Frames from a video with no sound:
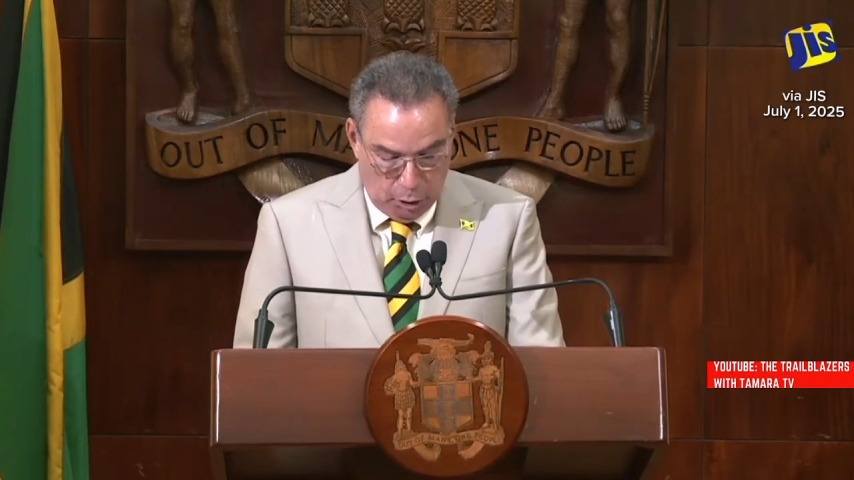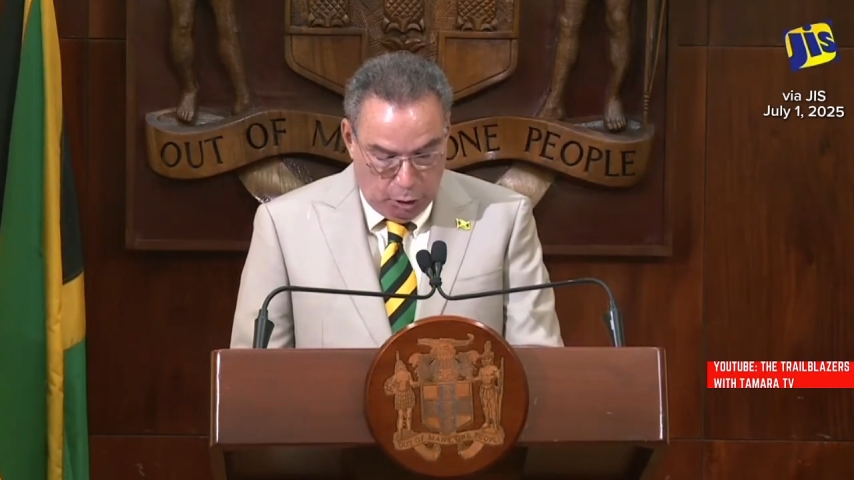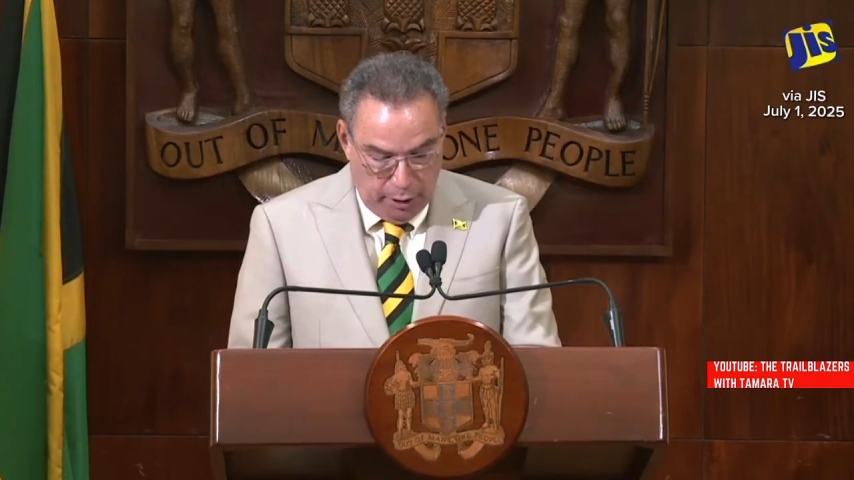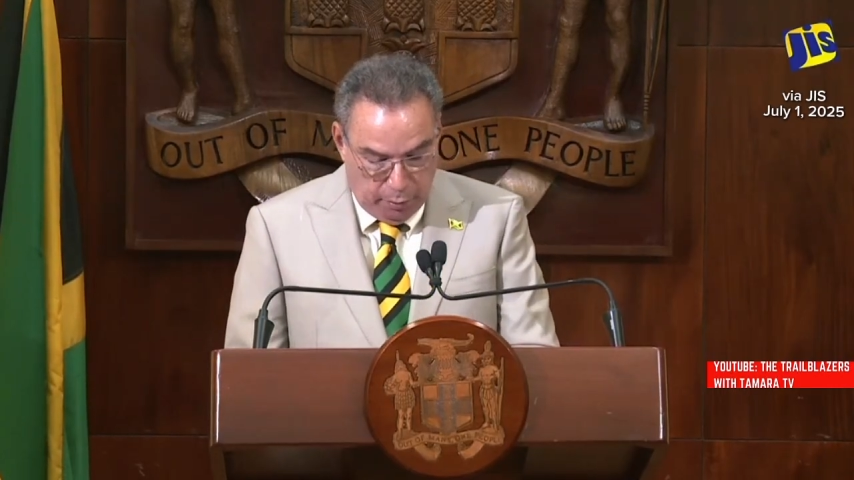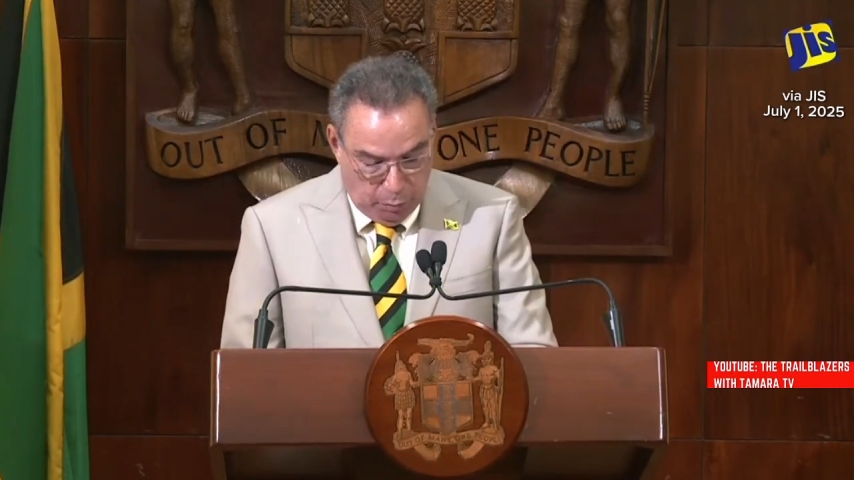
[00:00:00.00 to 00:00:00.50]

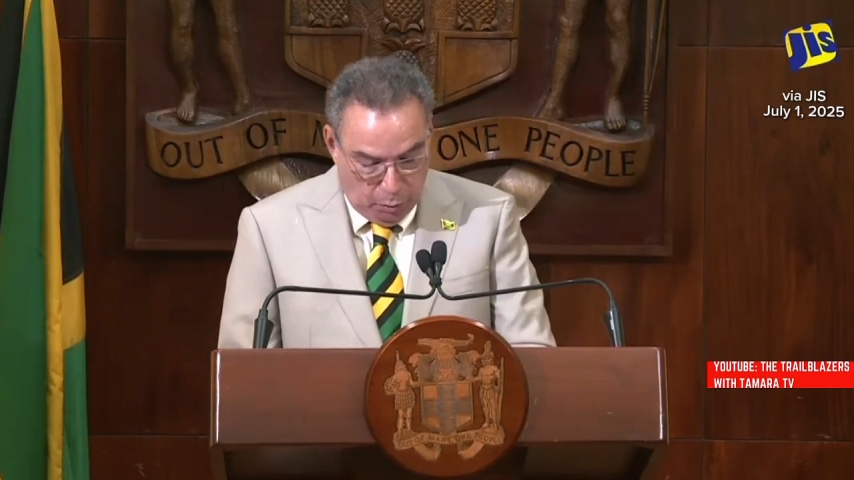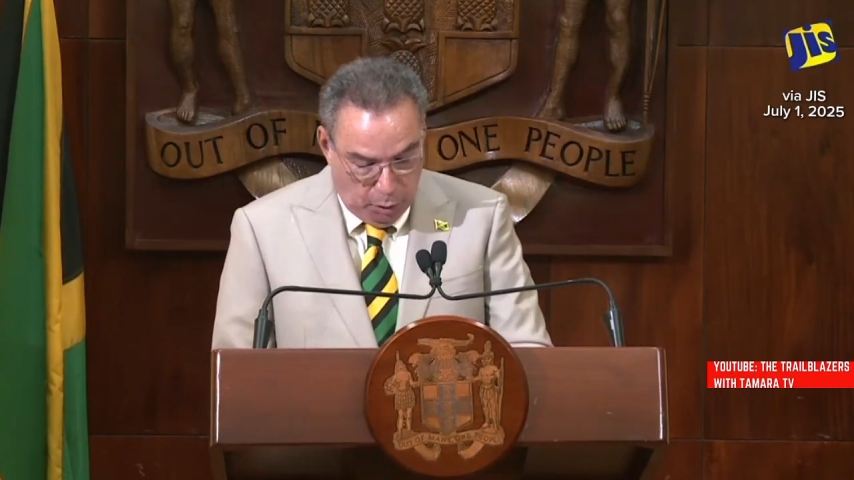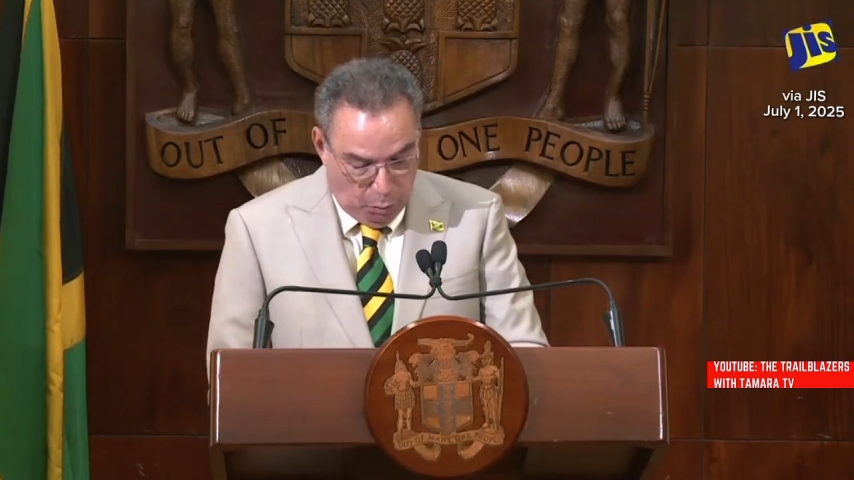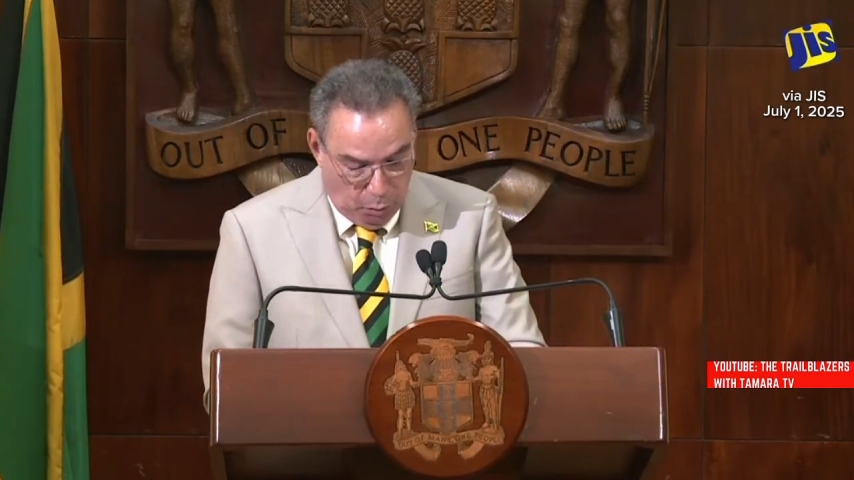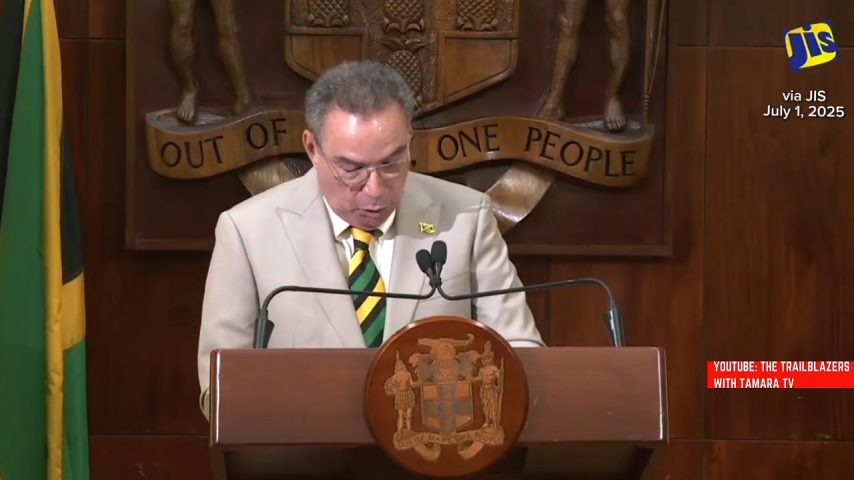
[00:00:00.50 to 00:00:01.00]

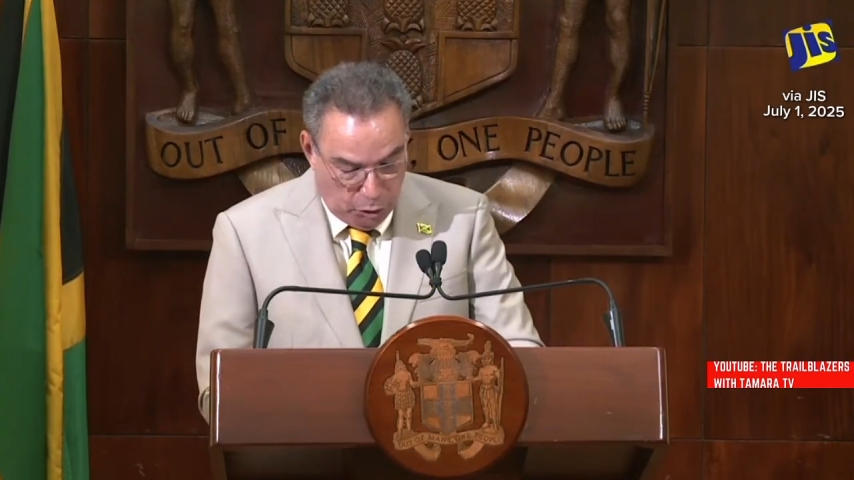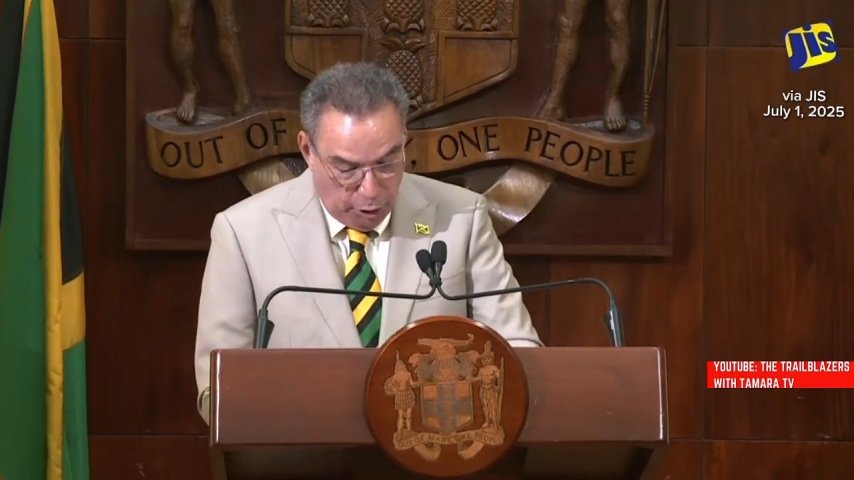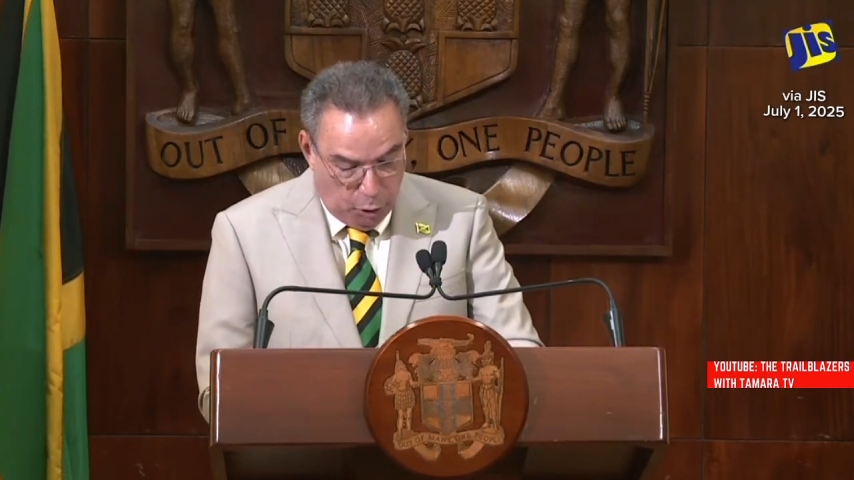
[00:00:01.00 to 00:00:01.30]
to